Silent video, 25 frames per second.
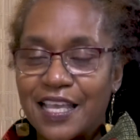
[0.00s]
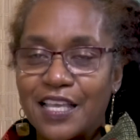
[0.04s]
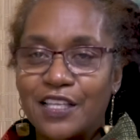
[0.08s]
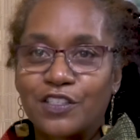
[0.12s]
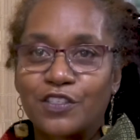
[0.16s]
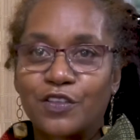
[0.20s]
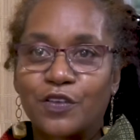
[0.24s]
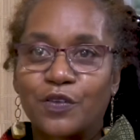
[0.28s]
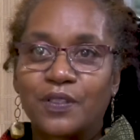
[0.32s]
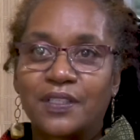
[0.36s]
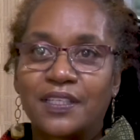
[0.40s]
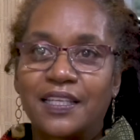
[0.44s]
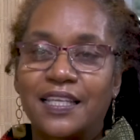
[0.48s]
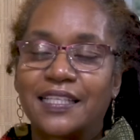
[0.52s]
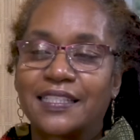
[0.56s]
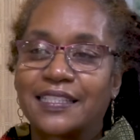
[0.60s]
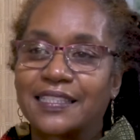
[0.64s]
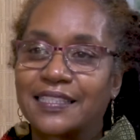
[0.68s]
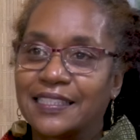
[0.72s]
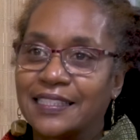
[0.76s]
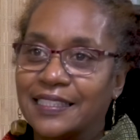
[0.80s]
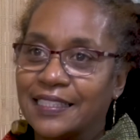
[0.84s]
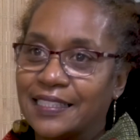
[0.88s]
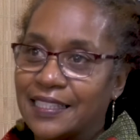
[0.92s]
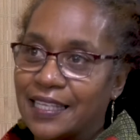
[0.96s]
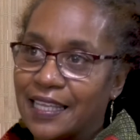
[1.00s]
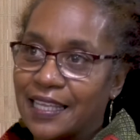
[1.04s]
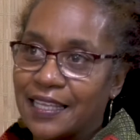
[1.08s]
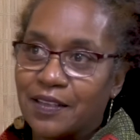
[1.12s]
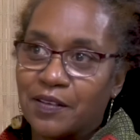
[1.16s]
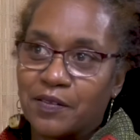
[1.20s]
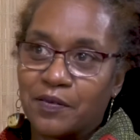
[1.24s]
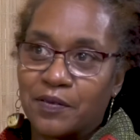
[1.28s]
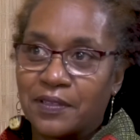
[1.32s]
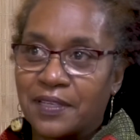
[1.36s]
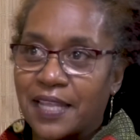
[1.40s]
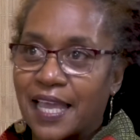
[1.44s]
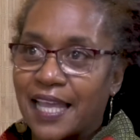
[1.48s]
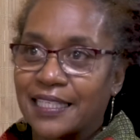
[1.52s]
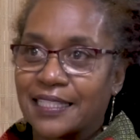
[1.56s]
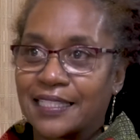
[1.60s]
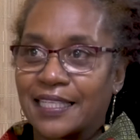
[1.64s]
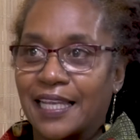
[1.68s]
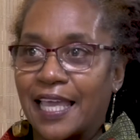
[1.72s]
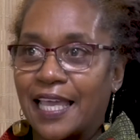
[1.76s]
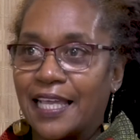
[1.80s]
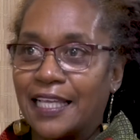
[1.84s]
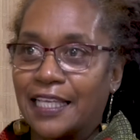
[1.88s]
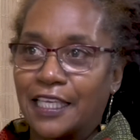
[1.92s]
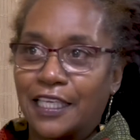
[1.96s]
So that's
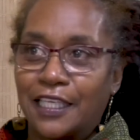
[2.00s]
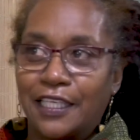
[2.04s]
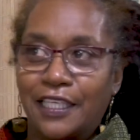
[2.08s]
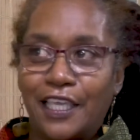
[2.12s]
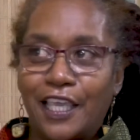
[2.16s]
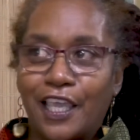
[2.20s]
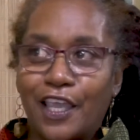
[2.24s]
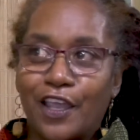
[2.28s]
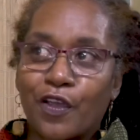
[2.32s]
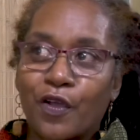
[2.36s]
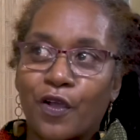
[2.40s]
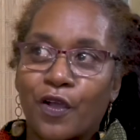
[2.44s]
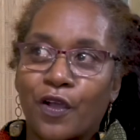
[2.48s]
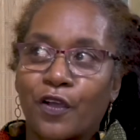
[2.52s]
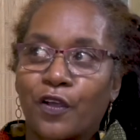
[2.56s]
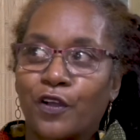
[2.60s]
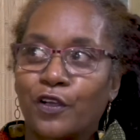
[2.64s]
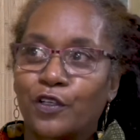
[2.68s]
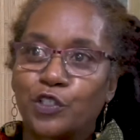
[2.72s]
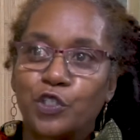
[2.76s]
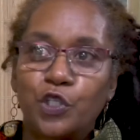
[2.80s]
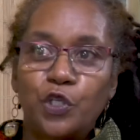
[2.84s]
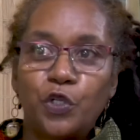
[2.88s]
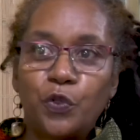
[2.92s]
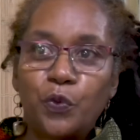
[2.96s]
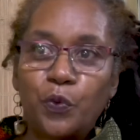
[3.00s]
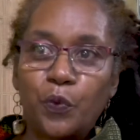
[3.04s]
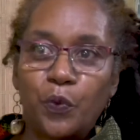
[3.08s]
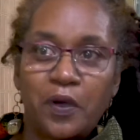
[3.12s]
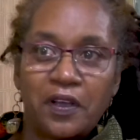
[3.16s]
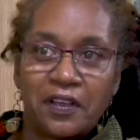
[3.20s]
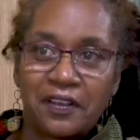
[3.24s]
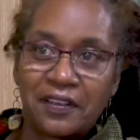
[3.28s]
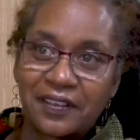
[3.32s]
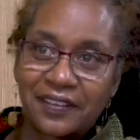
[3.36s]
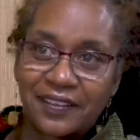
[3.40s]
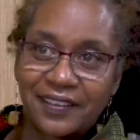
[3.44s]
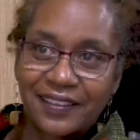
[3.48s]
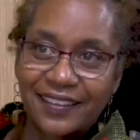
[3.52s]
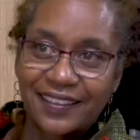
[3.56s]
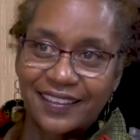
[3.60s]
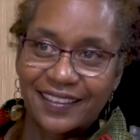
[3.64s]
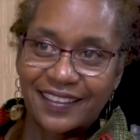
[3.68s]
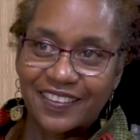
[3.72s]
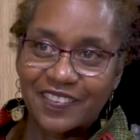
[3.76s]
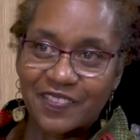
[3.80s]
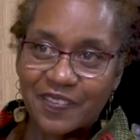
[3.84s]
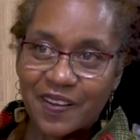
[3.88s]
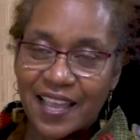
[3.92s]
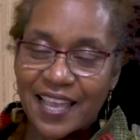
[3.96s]
like year 2,
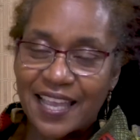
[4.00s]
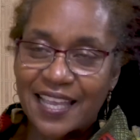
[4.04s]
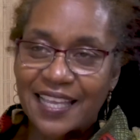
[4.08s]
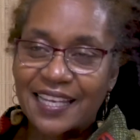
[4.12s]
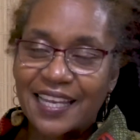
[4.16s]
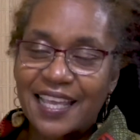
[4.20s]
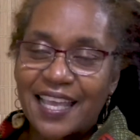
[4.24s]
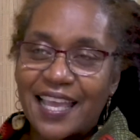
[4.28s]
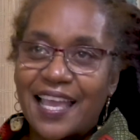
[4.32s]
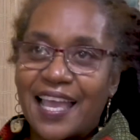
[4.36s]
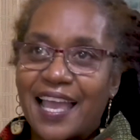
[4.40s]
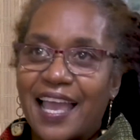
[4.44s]
right?